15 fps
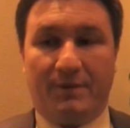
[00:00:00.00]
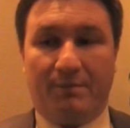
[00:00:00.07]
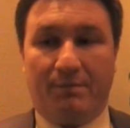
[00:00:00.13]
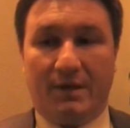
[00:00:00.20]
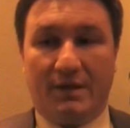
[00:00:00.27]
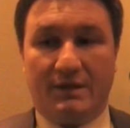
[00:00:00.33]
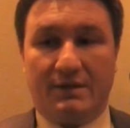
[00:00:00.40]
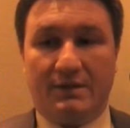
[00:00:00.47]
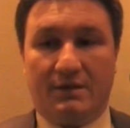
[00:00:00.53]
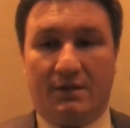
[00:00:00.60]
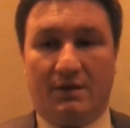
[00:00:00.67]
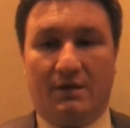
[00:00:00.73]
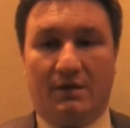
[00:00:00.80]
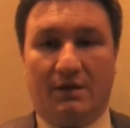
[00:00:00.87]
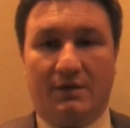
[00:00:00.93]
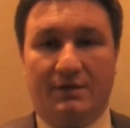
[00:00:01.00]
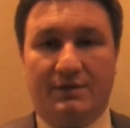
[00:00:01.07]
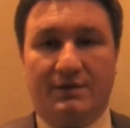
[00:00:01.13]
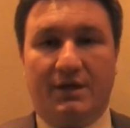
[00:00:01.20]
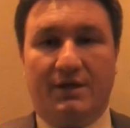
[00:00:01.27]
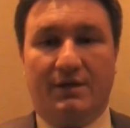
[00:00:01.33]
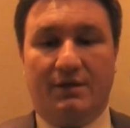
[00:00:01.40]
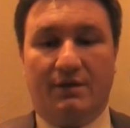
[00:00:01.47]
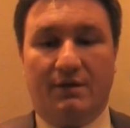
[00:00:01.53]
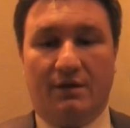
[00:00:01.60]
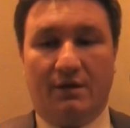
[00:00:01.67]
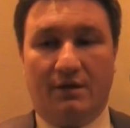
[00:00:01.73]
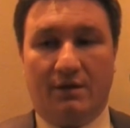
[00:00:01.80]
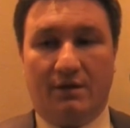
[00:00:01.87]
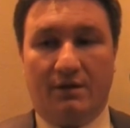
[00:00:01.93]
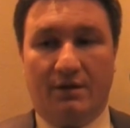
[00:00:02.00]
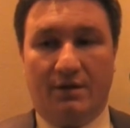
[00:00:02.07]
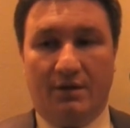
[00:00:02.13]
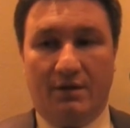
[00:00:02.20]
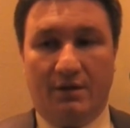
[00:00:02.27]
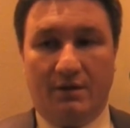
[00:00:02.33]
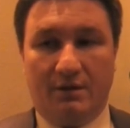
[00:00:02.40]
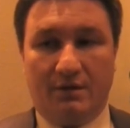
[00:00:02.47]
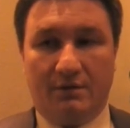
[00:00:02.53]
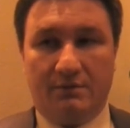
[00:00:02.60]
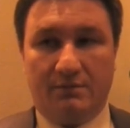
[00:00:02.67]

But understanding the